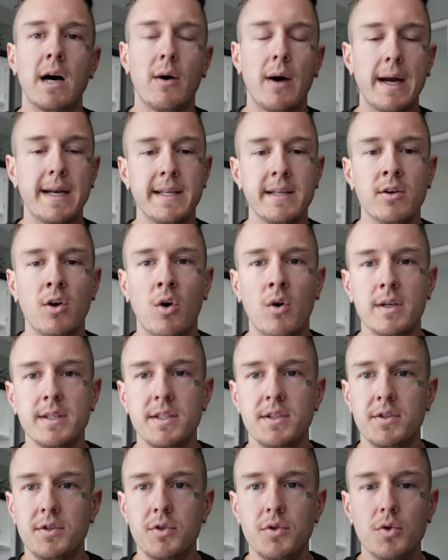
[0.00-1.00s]
I didn't
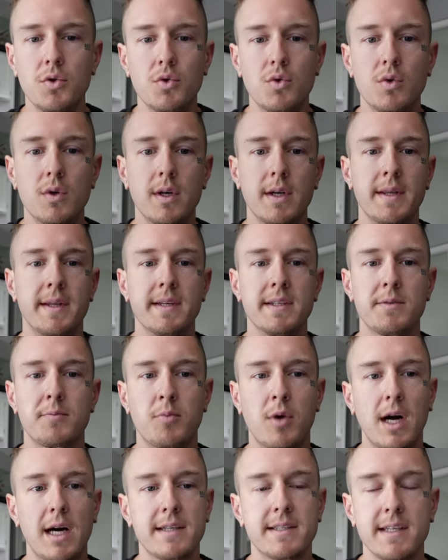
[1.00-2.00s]
always do this
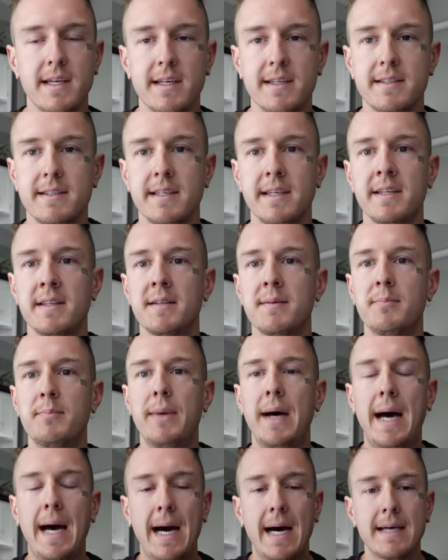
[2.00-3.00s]
process in the
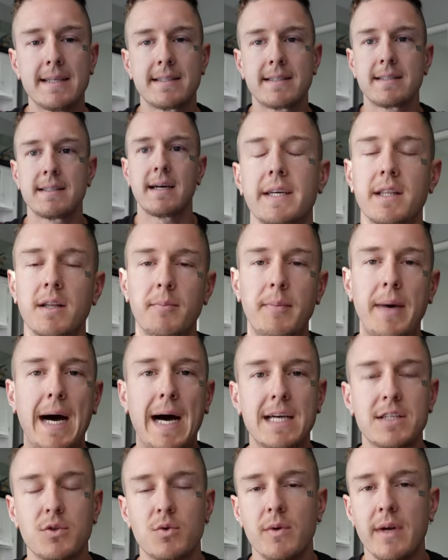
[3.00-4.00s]
past. In the
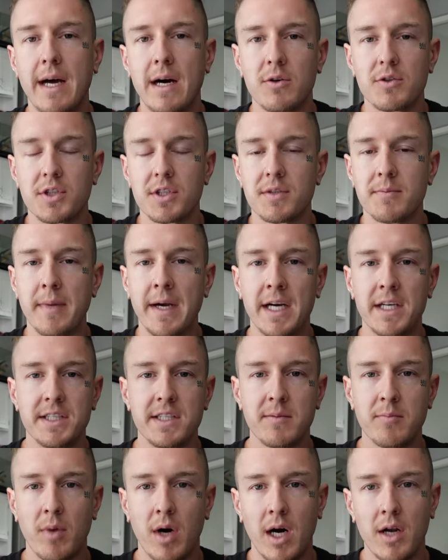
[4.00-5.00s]
past, when I was just
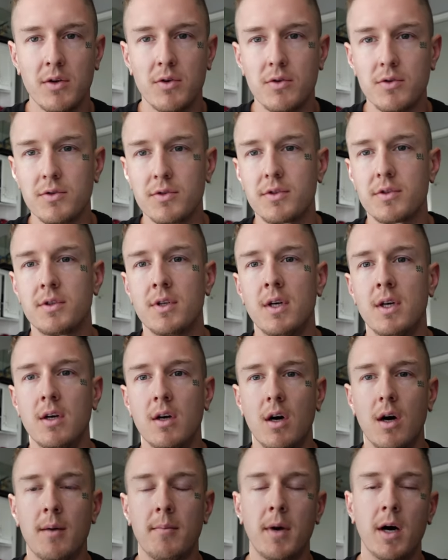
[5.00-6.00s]
managing models,
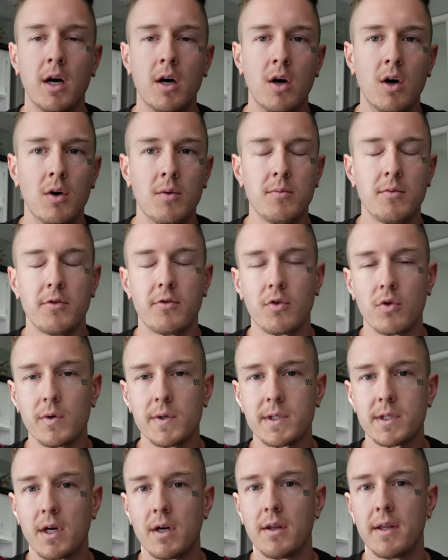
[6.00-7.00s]
on my own before we
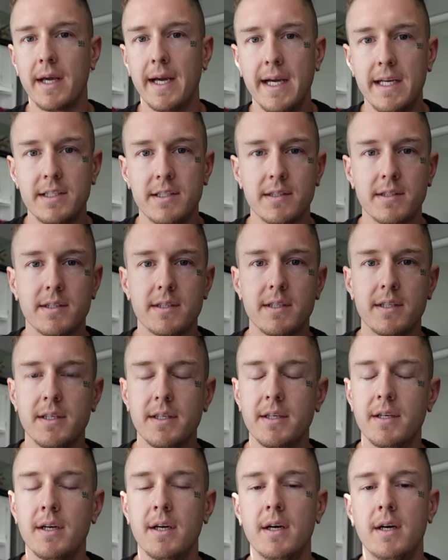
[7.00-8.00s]
started the agency,
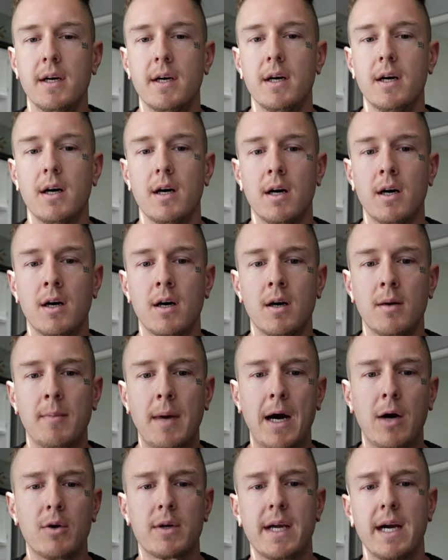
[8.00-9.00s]
um,
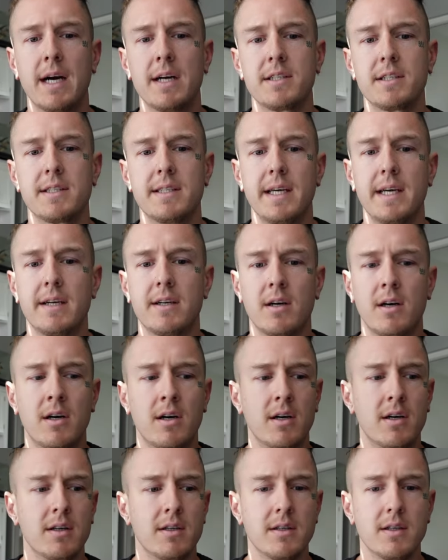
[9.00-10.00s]
I would kind of just take
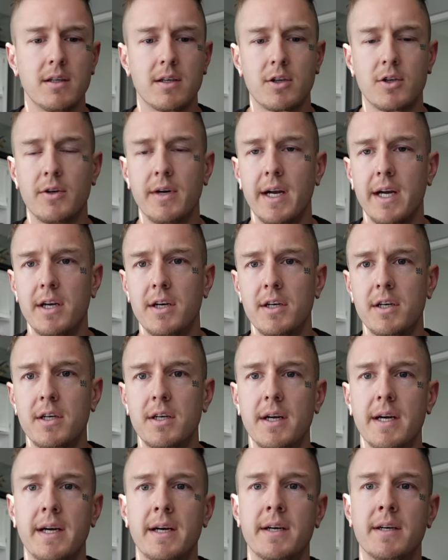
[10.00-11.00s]
on a
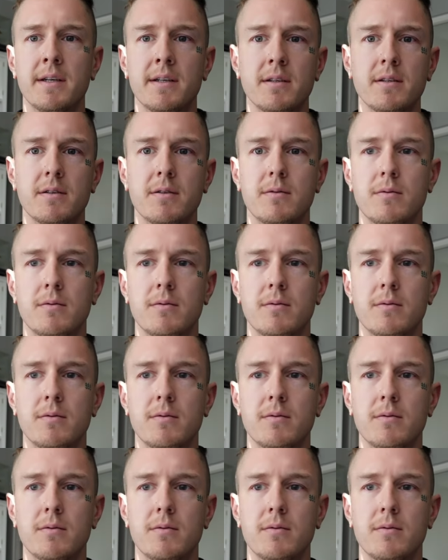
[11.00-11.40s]
creator and